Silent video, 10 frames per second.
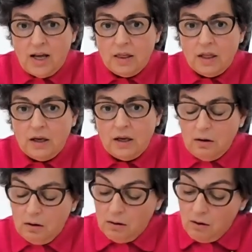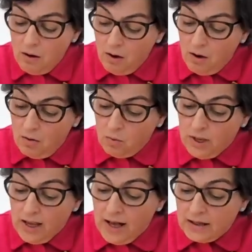I think
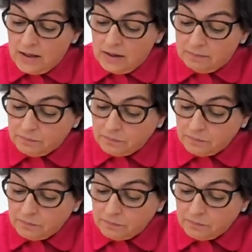we had